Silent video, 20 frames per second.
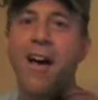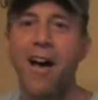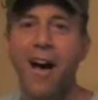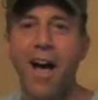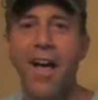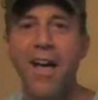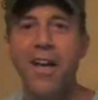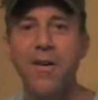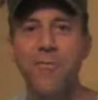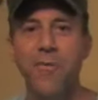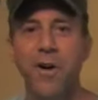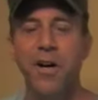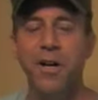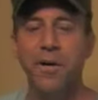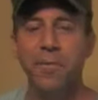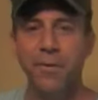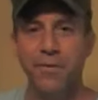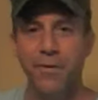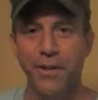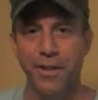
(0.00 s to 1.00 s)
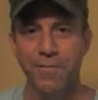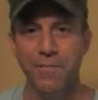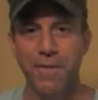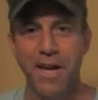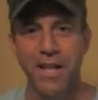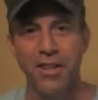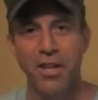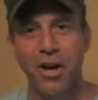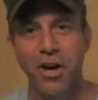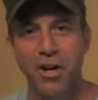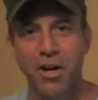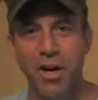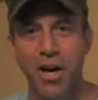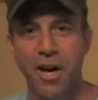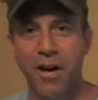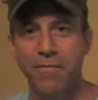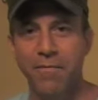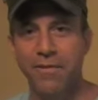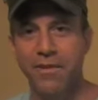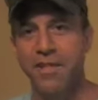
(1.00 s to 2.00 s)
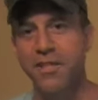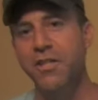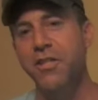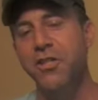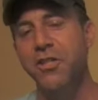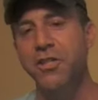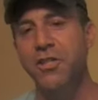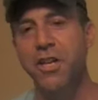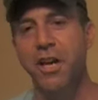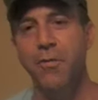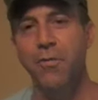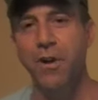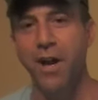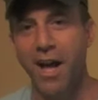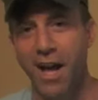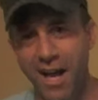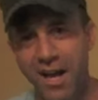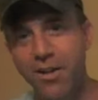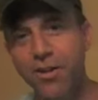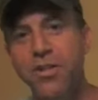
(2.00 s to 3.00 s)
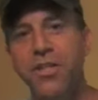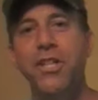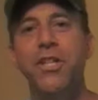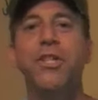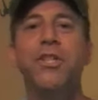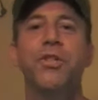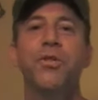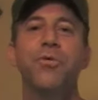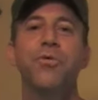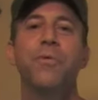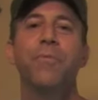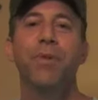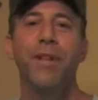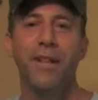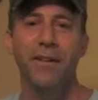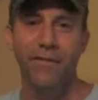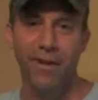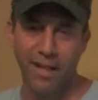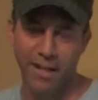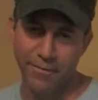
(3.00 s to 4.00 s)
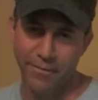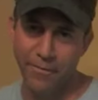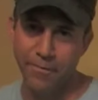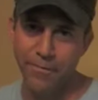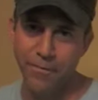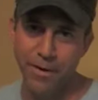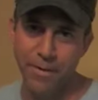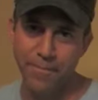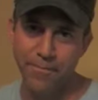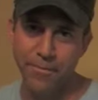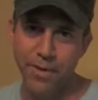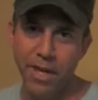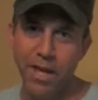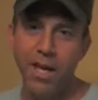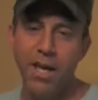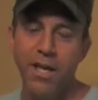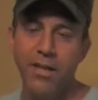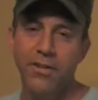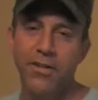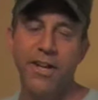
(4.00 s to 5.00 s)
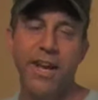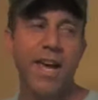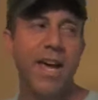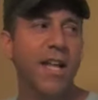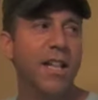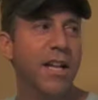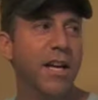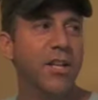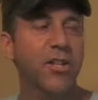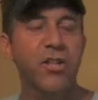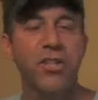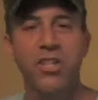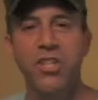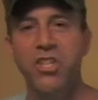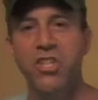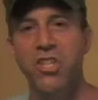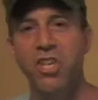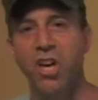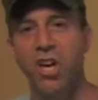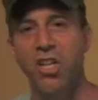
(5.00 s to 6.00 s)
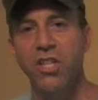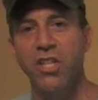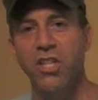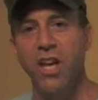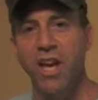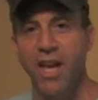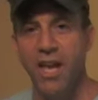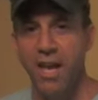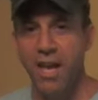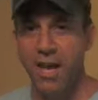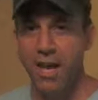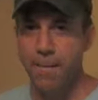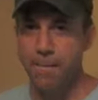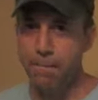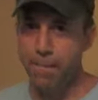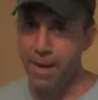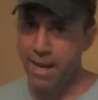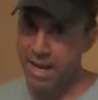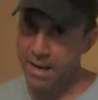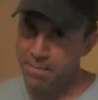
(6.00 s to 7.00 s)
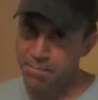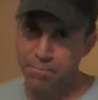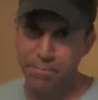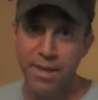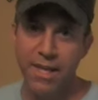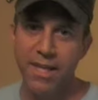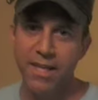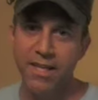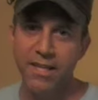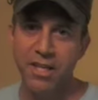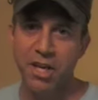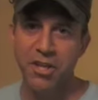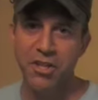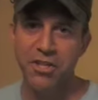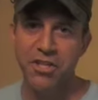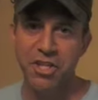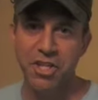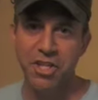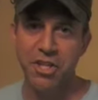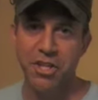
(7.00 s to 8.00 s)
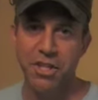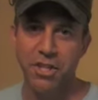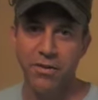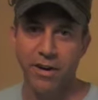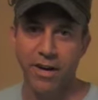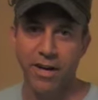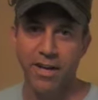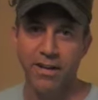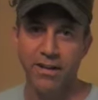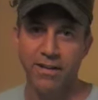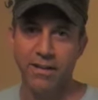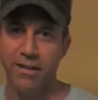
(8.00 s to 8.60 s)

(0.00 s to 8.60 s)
Hi and welcome to FiddlerMan.com. This is a site where I'll teach you to play the violin for free. Today I'd like to discuss a piece on the G string.